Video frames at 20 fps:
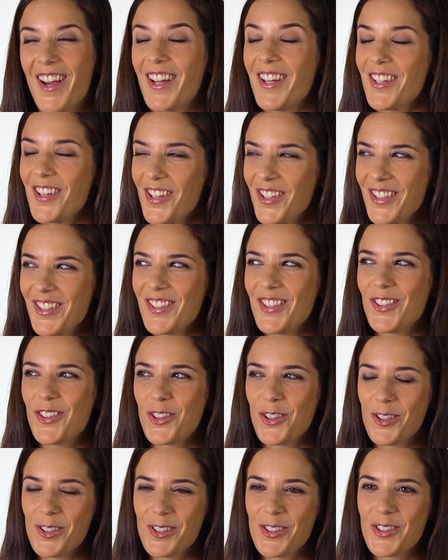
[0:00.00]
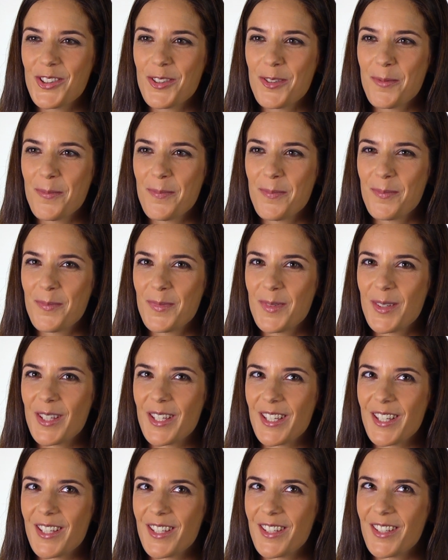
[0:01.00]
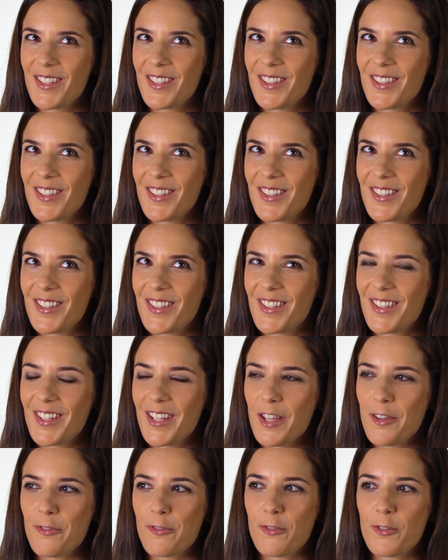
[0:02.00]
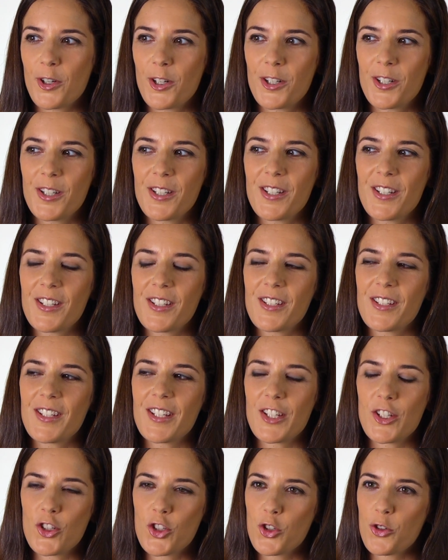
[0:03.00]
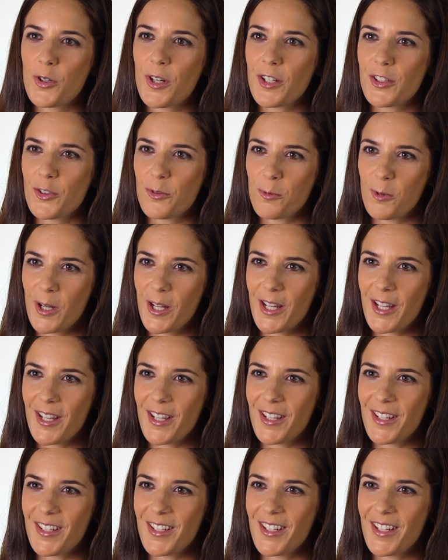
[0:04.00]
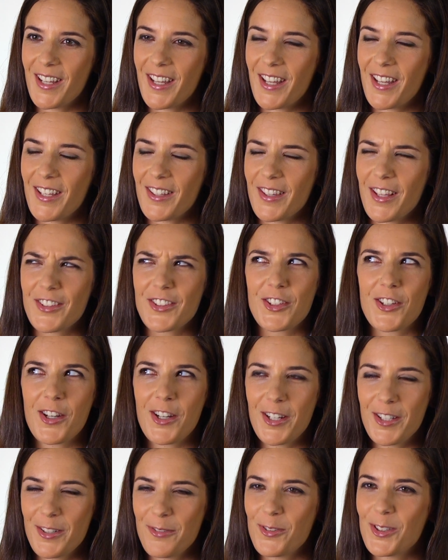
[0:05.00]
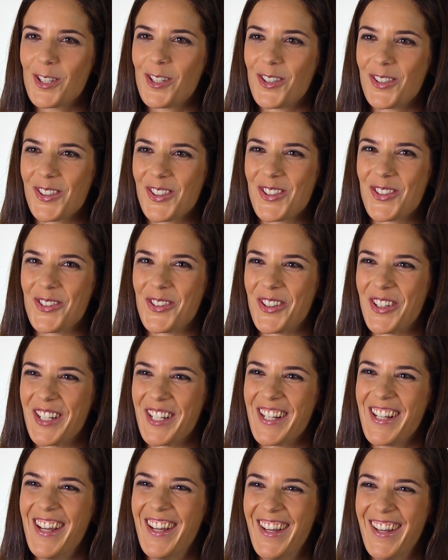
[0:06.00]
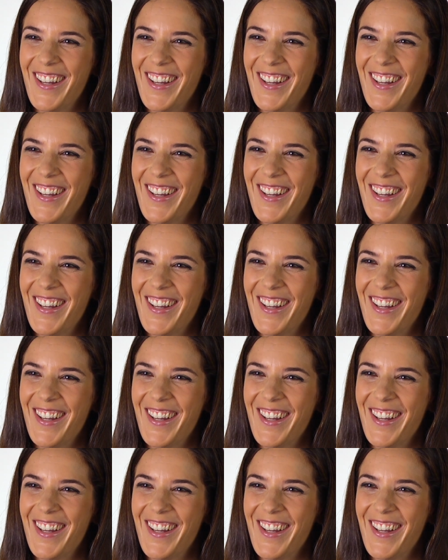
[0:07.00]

I got into journalism in a very indirect way, and that's kind of a long story.